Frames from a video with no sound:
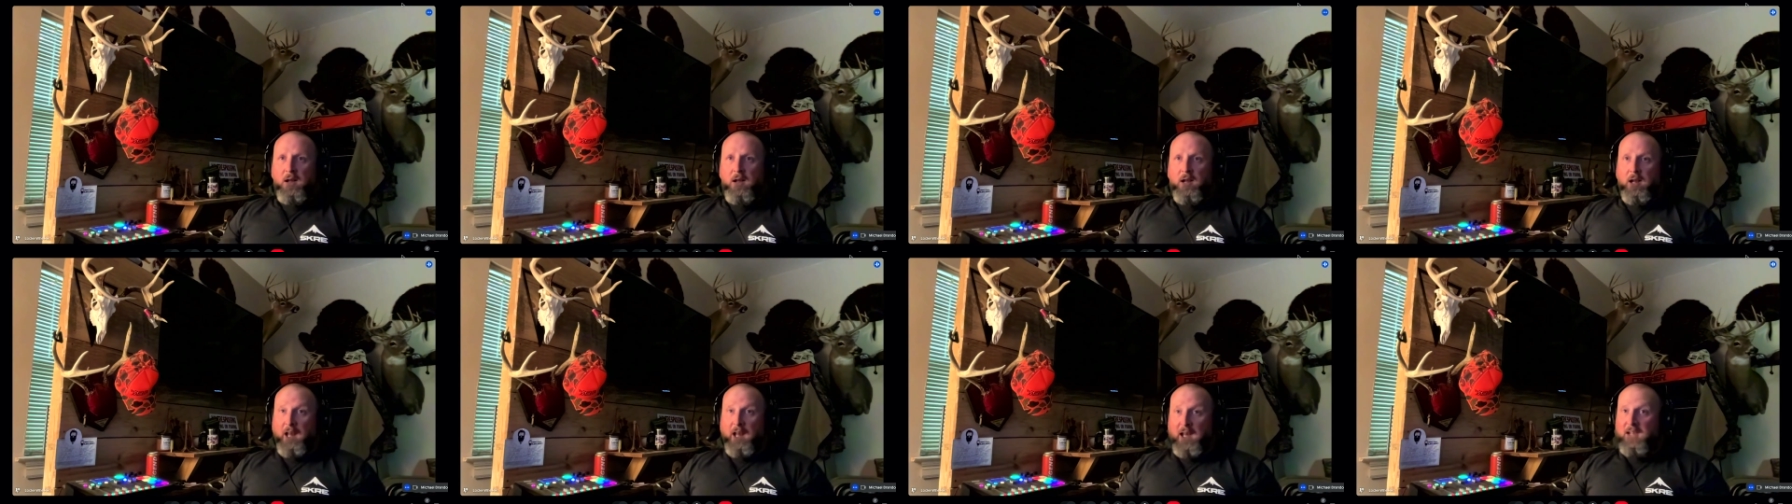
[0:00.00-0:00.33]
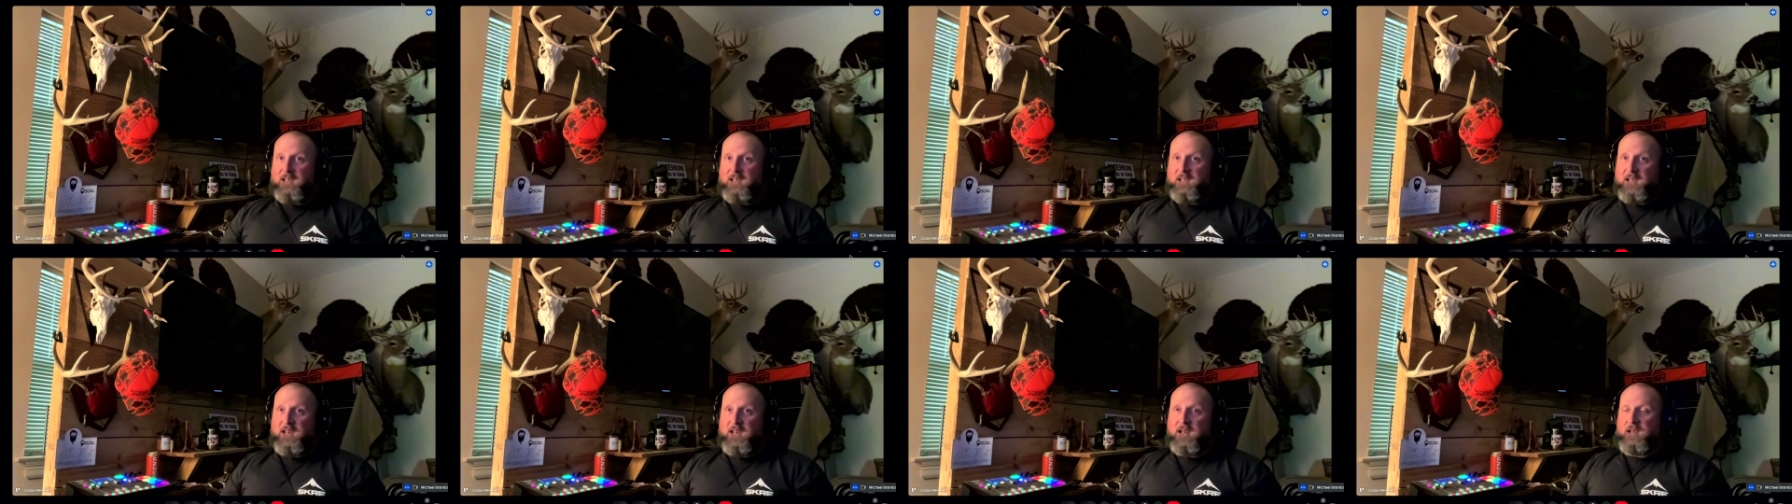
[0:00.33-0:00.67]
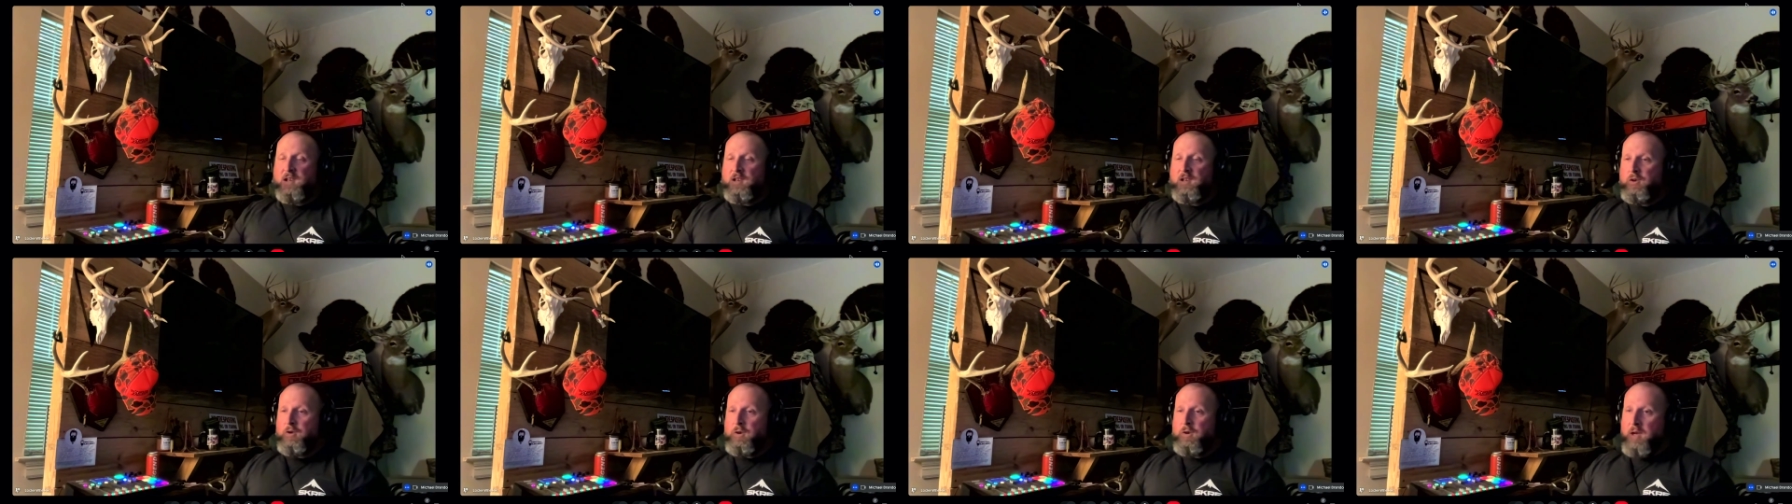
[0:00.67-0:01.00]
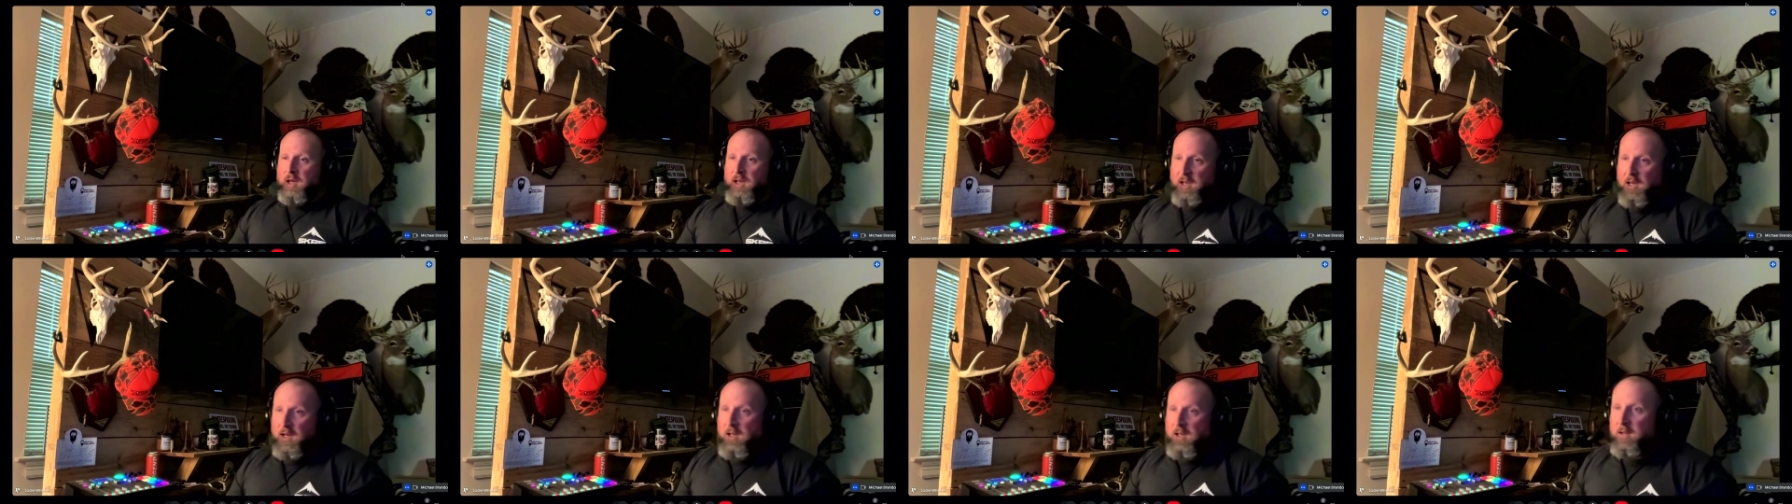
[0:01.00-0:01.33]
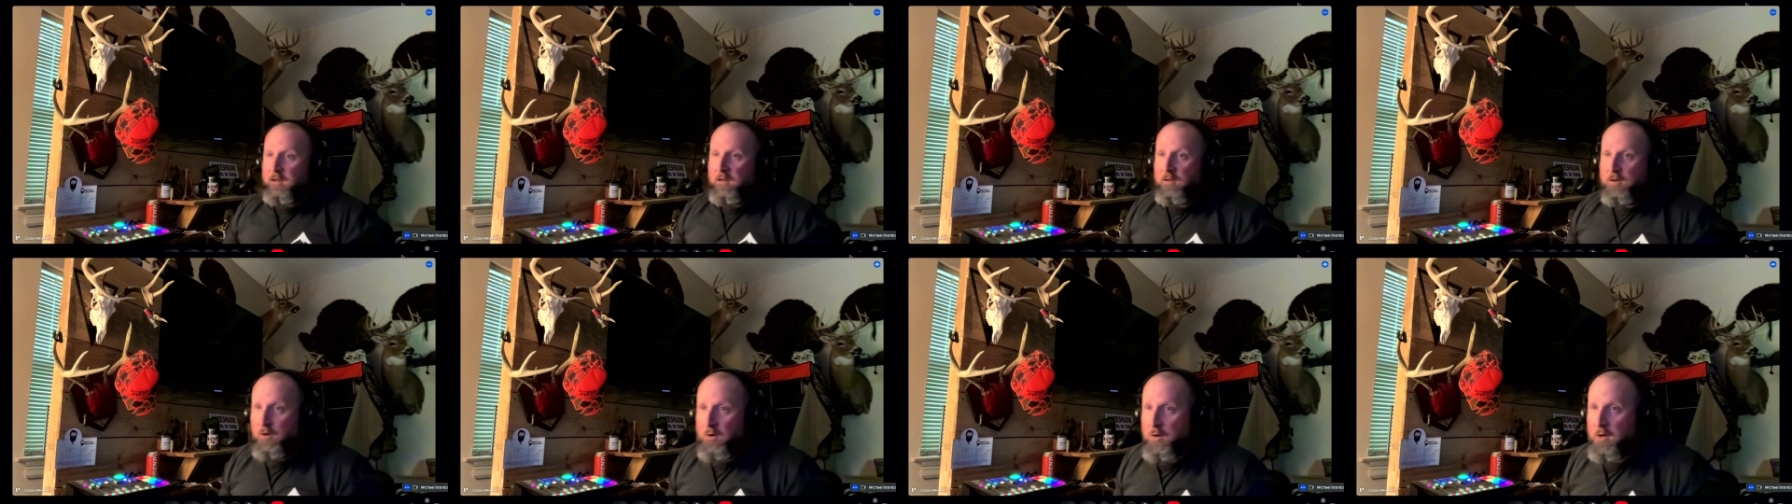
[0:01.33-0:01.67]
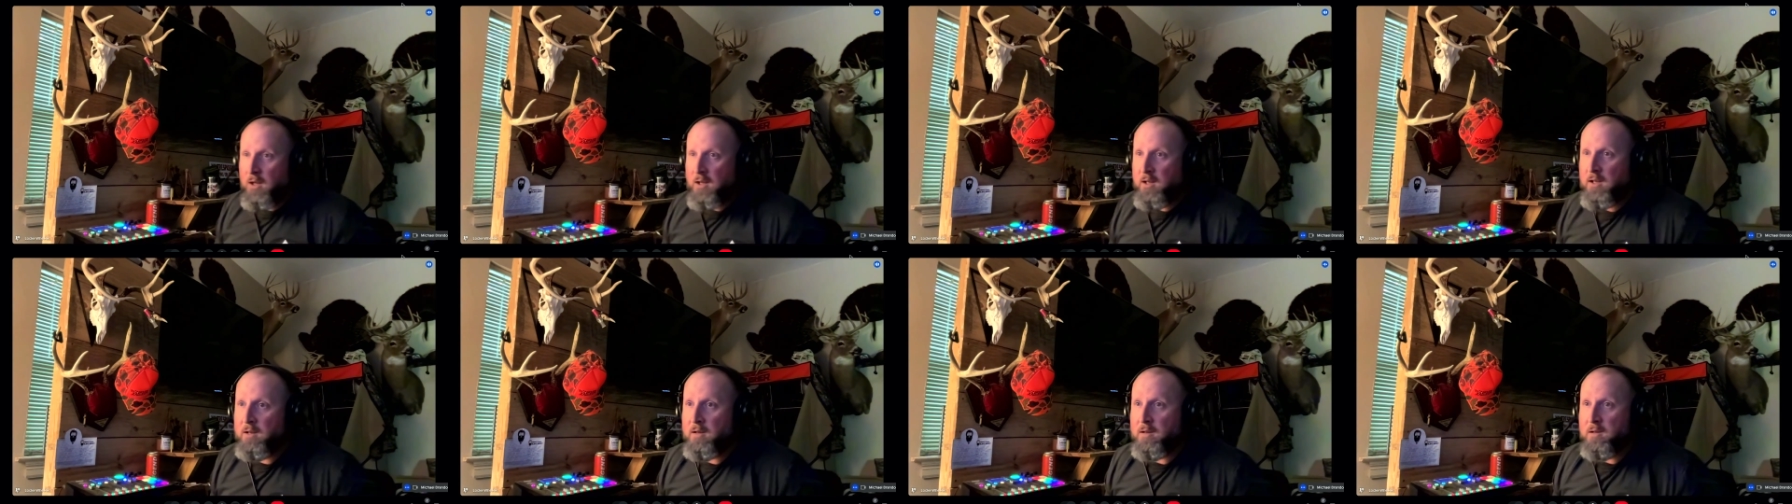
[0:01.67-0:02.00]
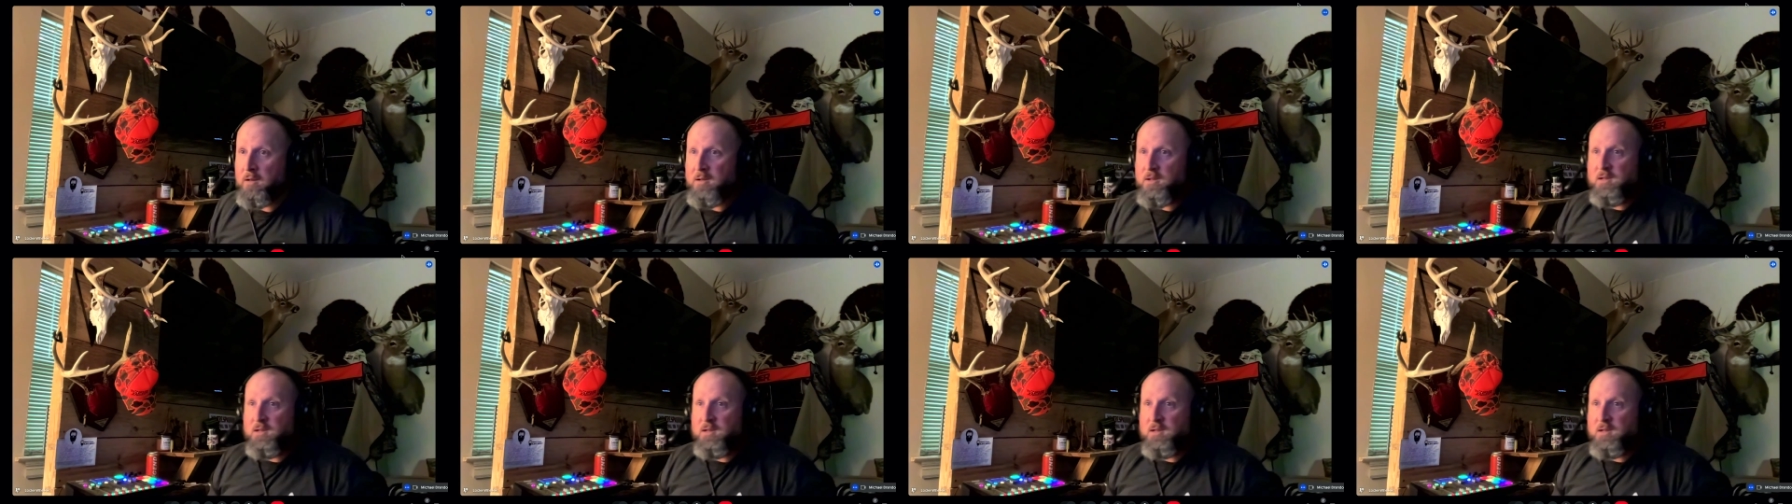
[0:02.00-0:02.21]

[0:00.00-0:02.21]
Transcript: late season you can